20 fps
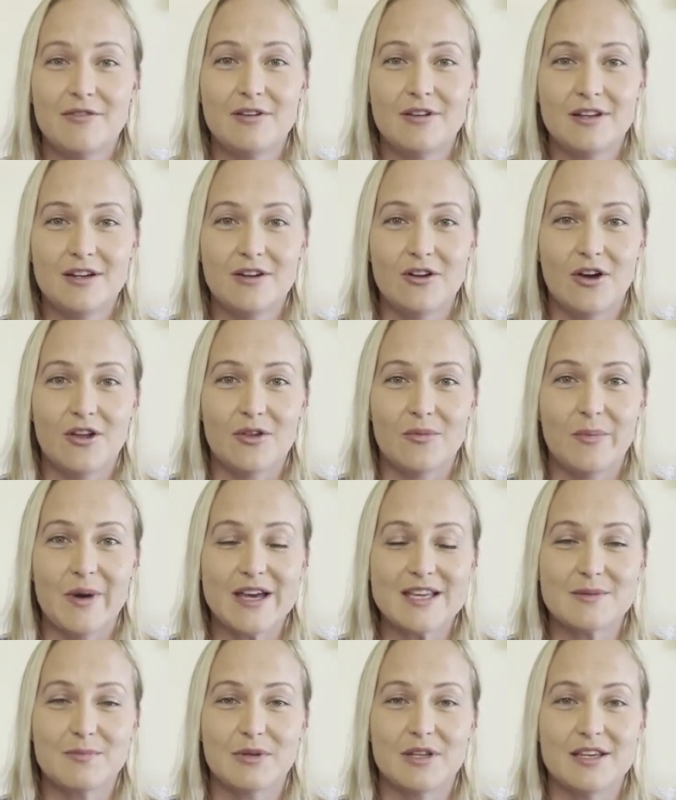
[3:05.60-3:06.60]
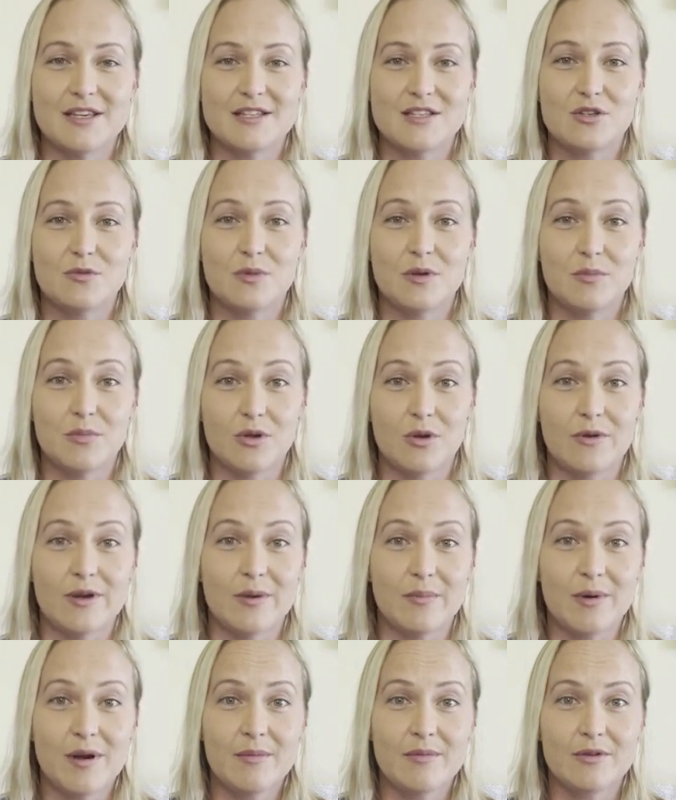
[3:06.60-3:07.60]
not the best place to be blowing
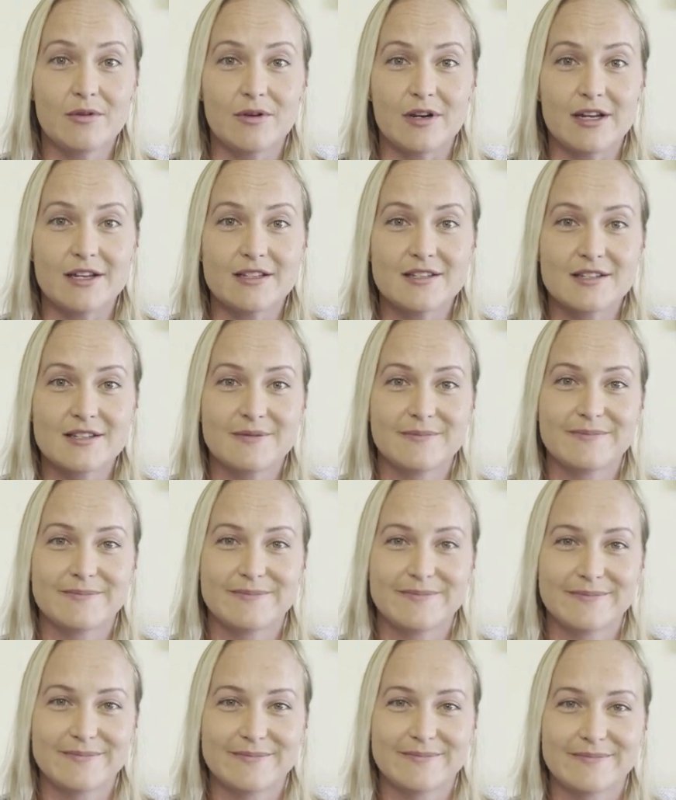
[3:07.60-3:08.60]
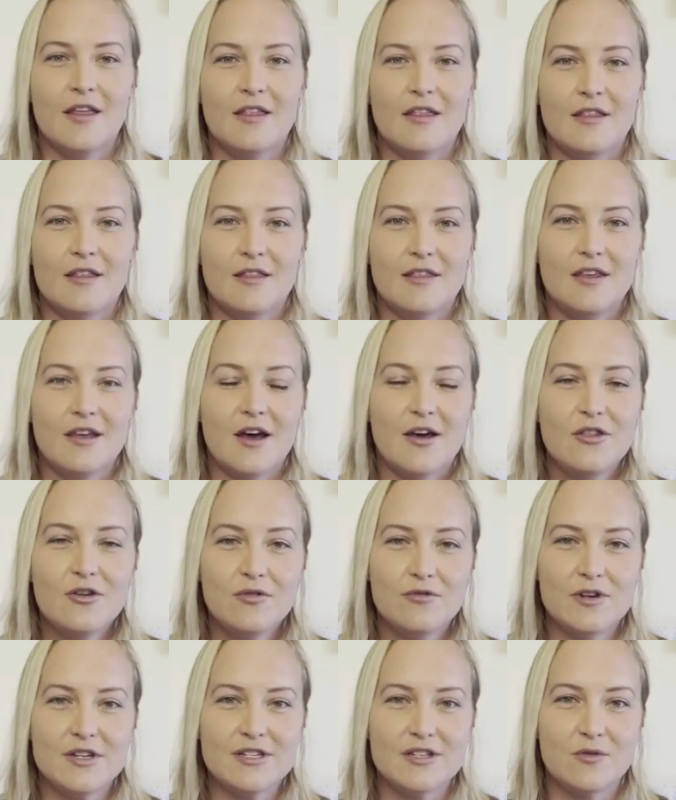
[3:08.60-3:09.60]
bubble rings. The
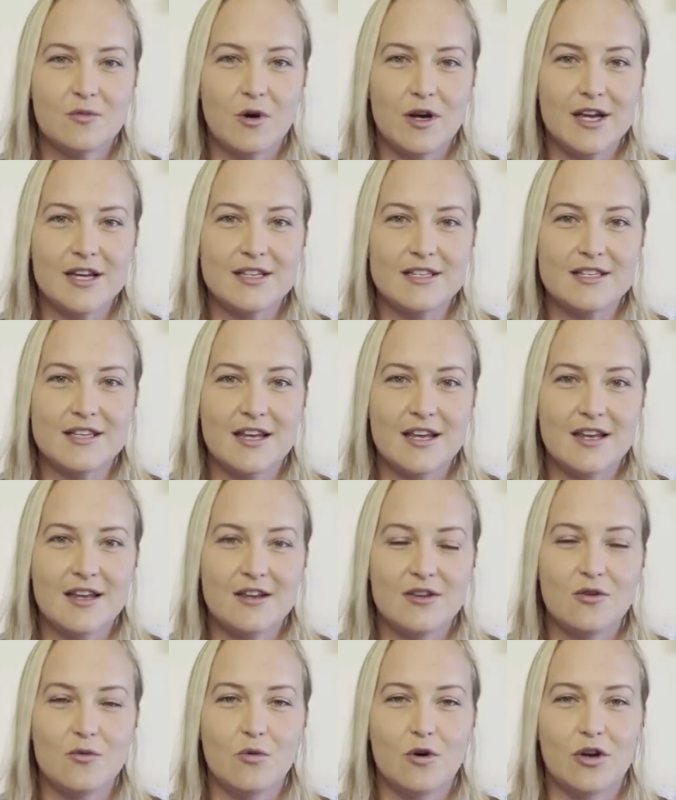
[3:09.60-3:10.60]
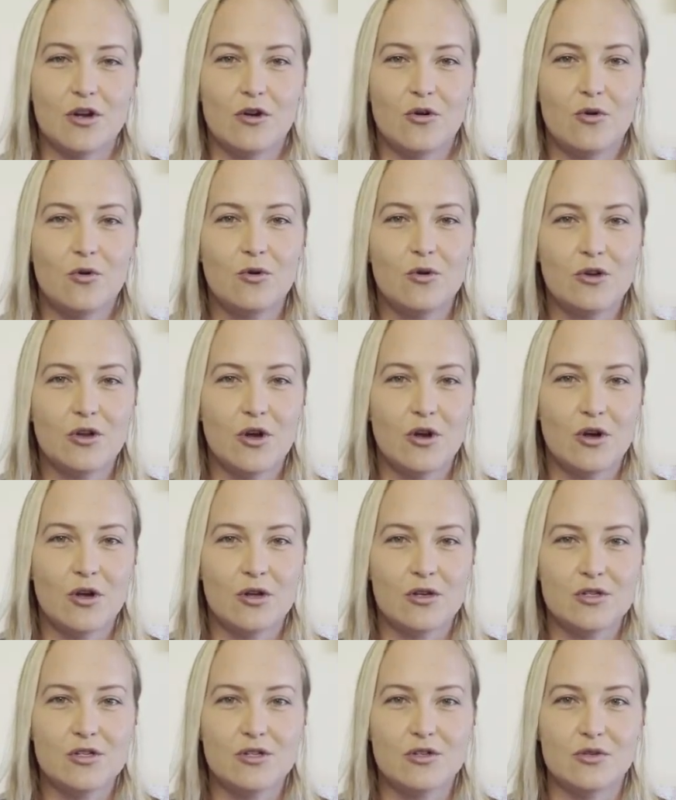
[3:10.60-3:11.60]
other reason why I say you want to hold
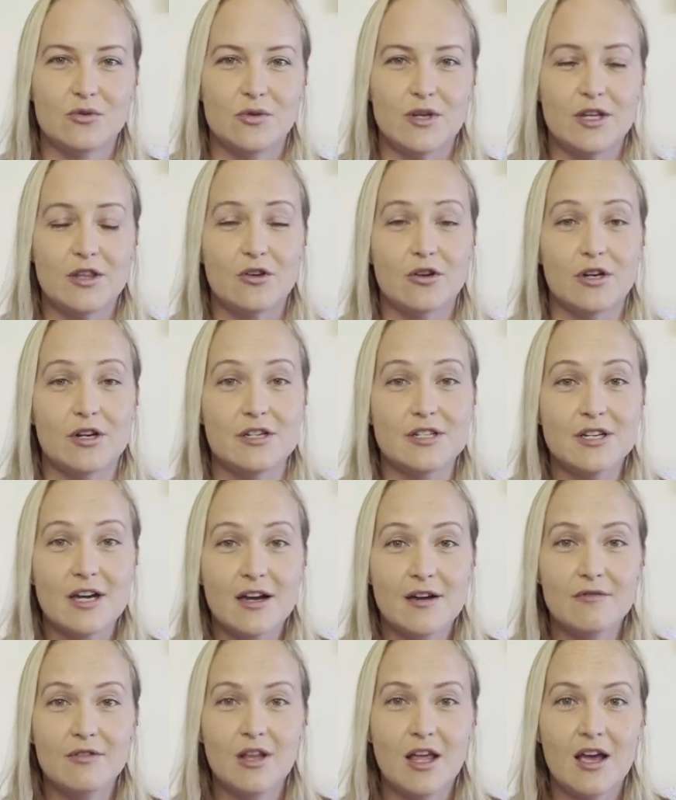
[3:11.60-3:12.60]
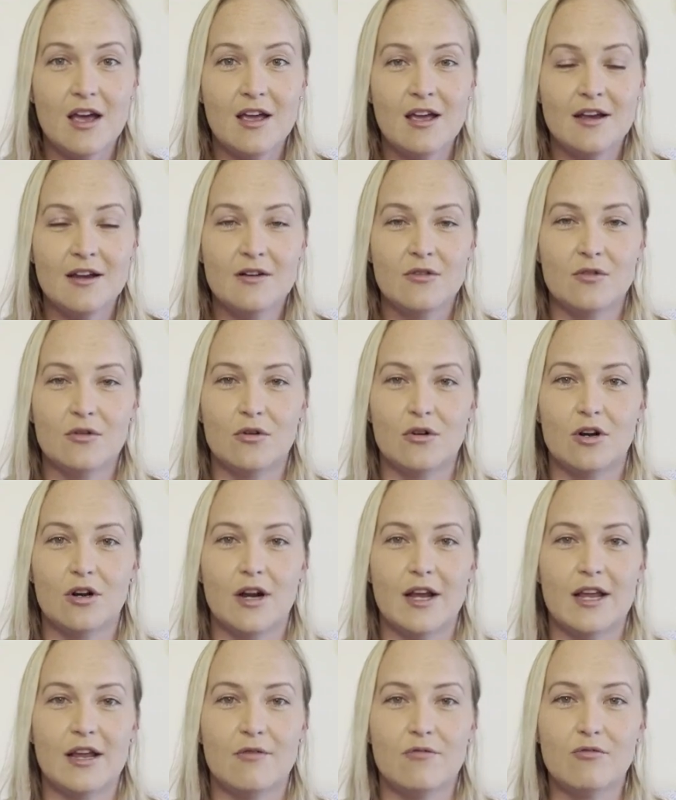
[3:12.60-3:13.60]
on to either a dive line
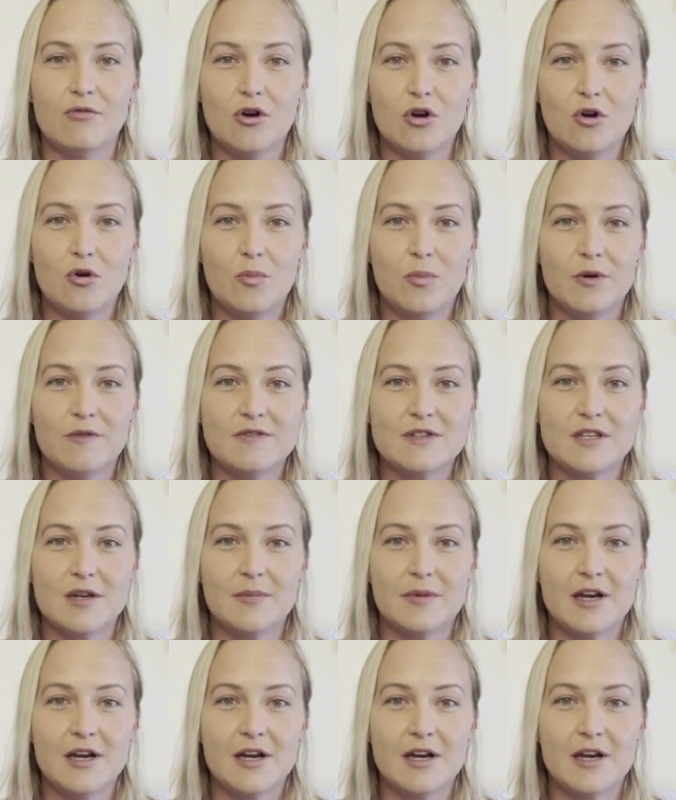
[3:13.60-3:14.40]
or a rope of some